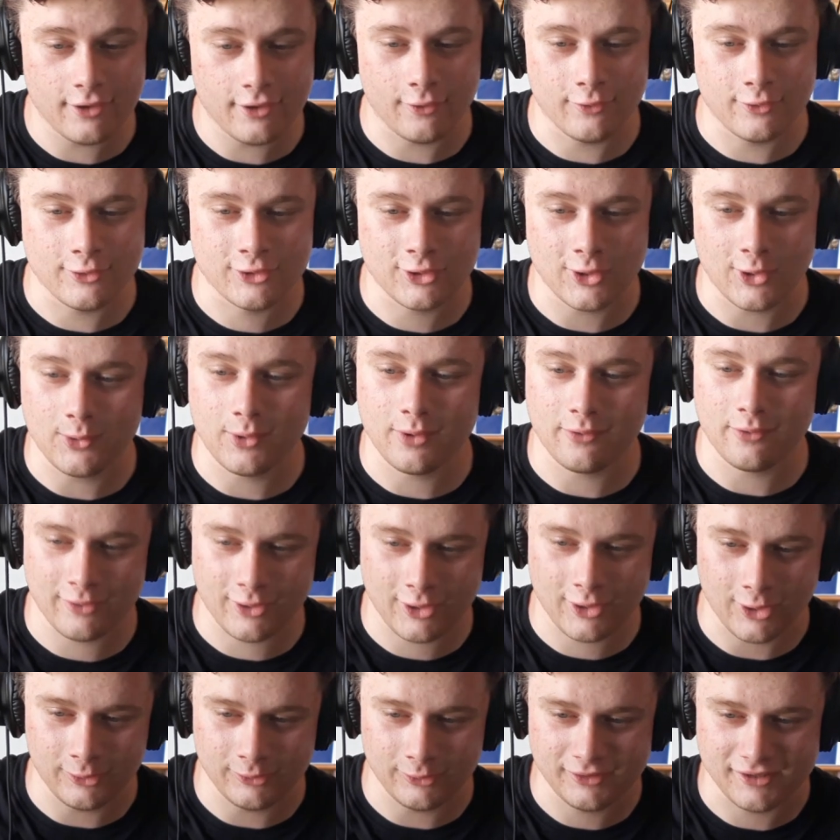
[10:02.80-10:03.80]
on the shoulder of a
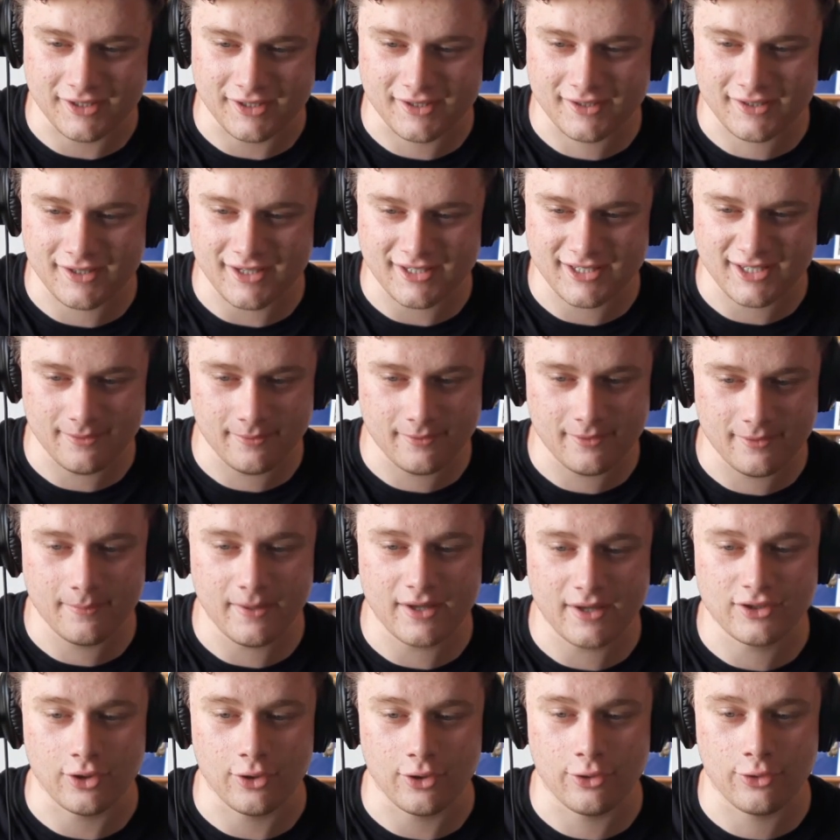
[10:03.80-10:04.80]
cultist as he's about
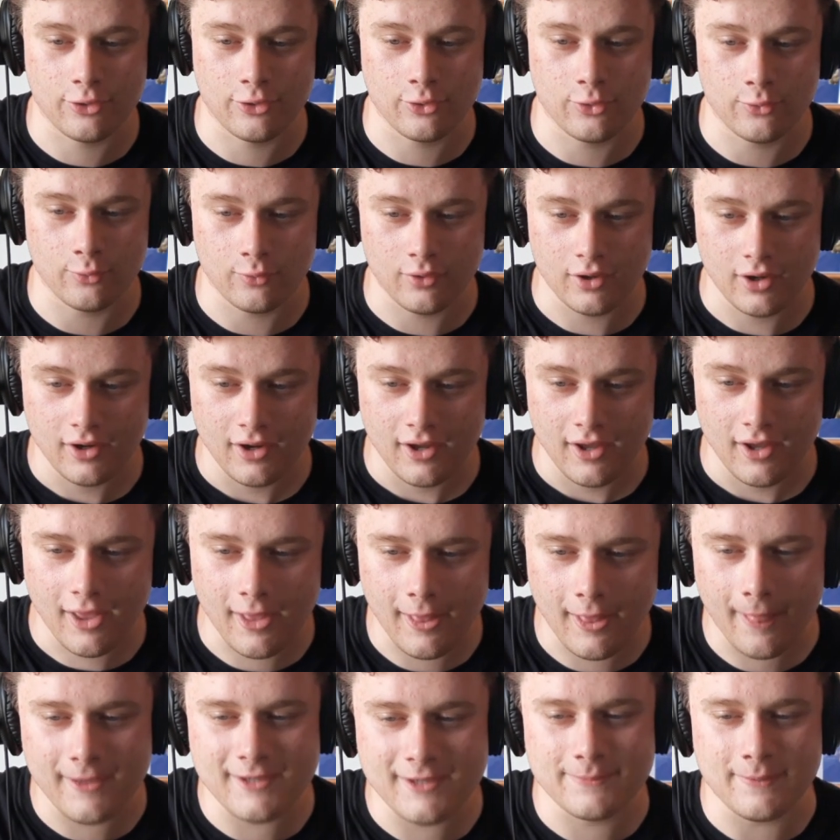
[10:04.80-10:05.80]
to
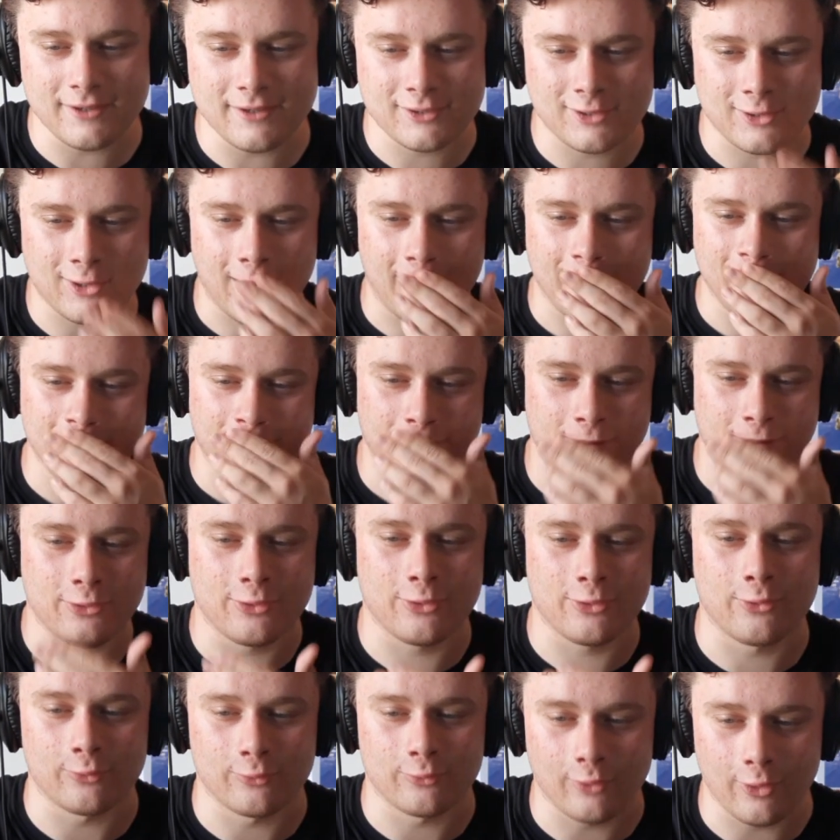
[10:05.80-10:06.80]
try and
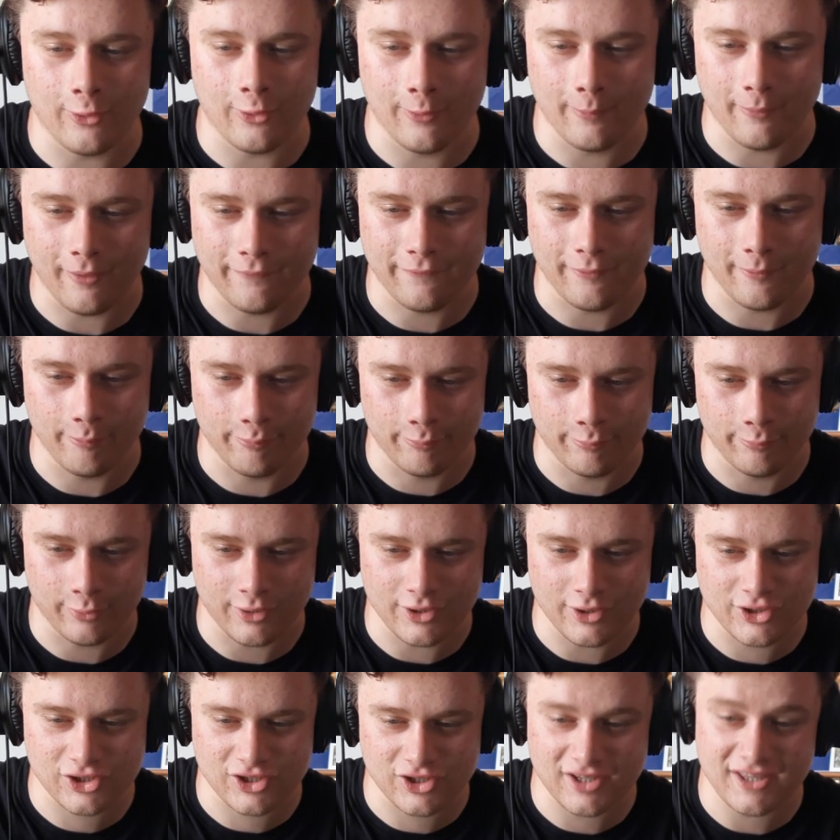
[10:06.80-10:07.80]
throw him off a
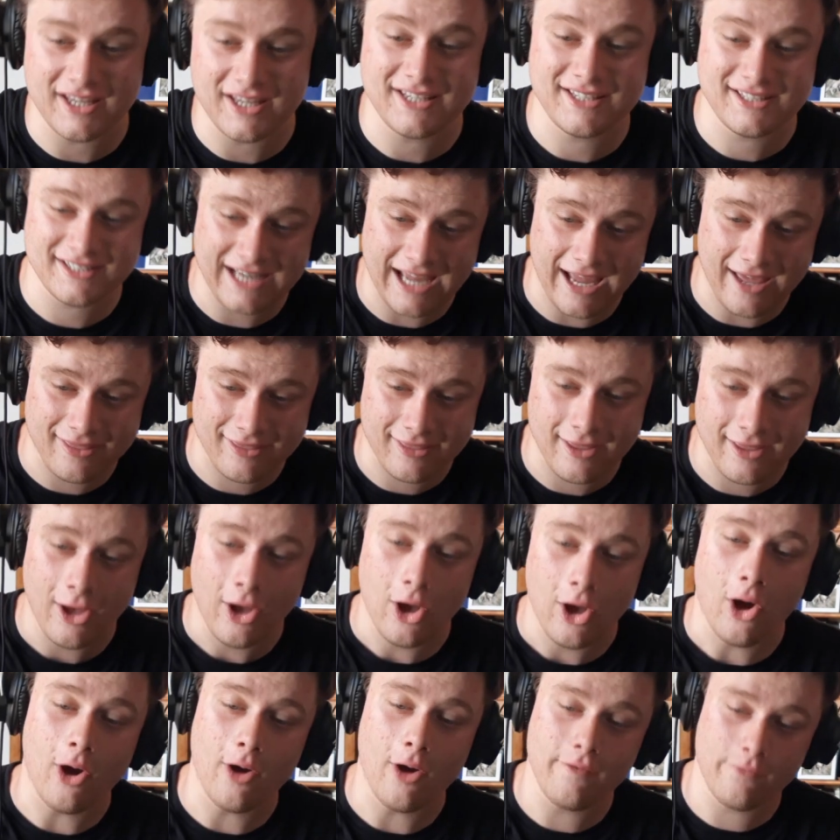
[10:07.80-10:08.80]
bridge to their death
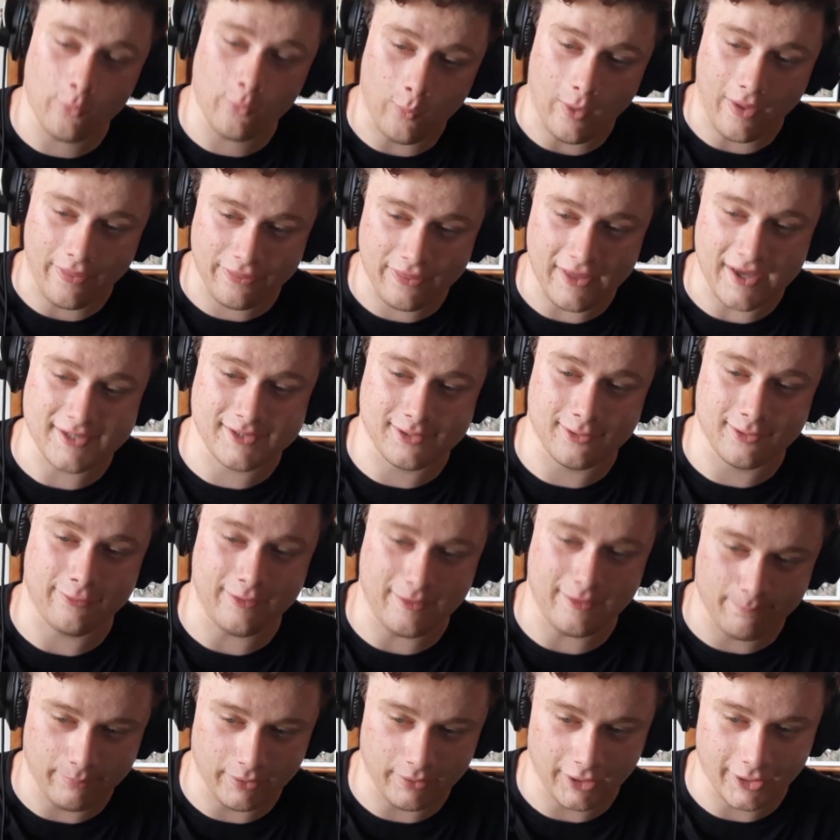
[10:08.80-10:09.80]
over 1,000
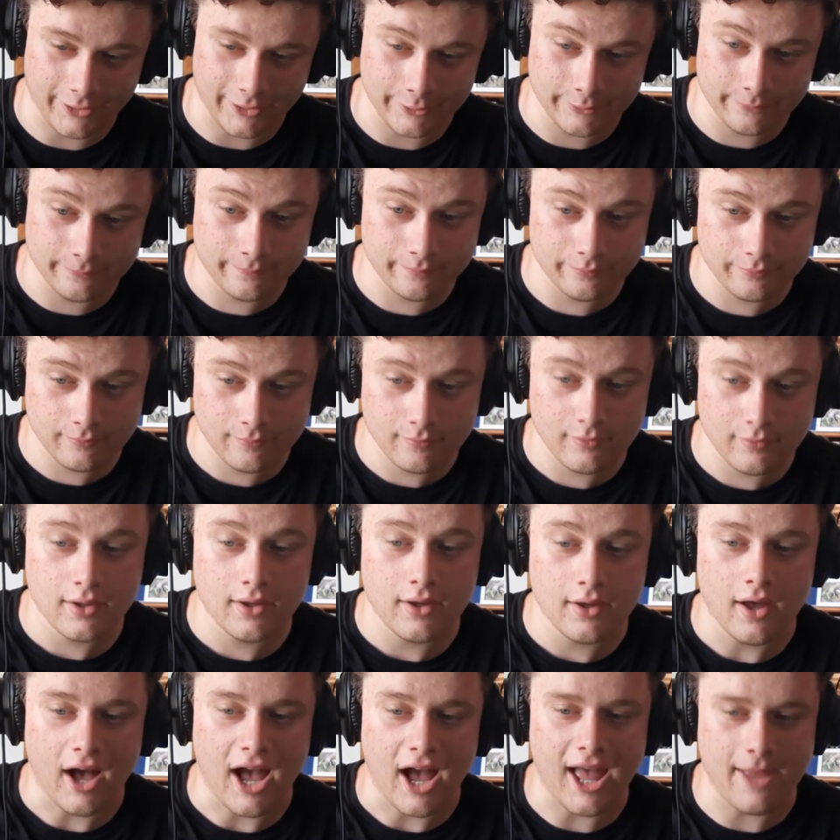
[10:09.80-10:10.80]
feet below.
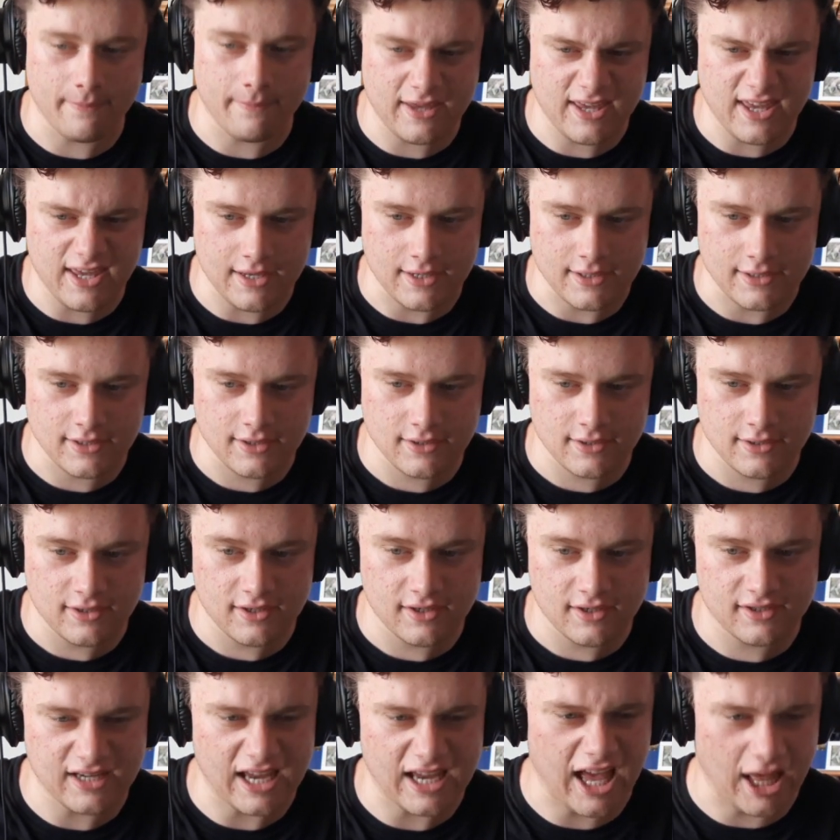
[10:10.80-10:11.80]
I am here
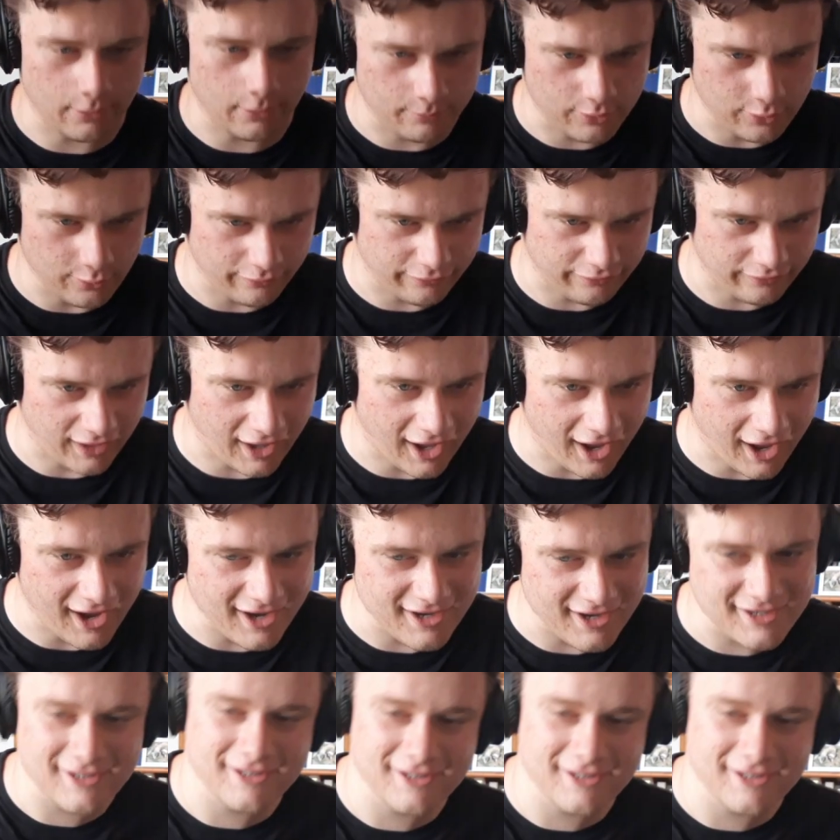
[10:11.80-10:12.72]
to help you fly.